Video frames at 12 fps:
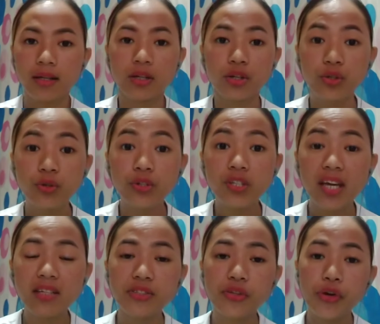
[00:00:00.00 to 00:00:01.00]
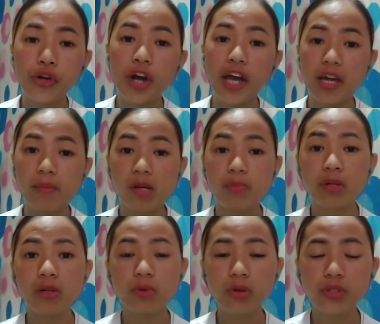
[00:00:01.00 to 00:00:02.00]
Good day, sir. I am
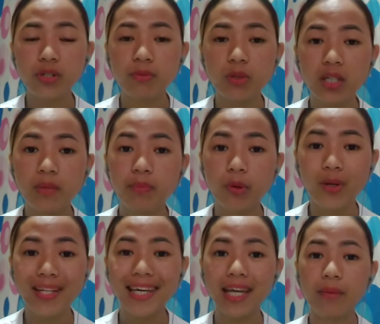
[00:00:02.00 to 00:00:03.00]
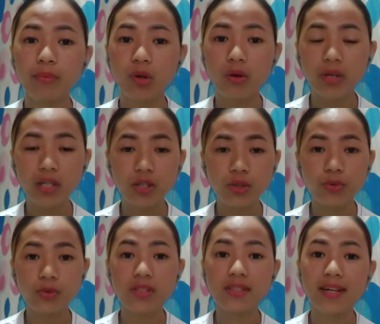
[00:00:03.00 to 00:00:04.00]
April Rose Simulan Poli, and I'm going
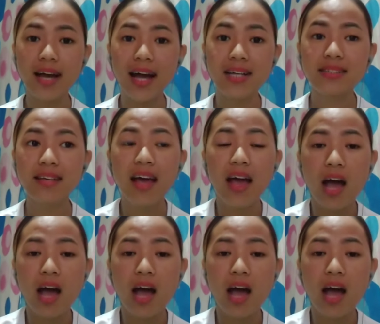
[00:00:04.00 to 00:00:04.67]
to discuss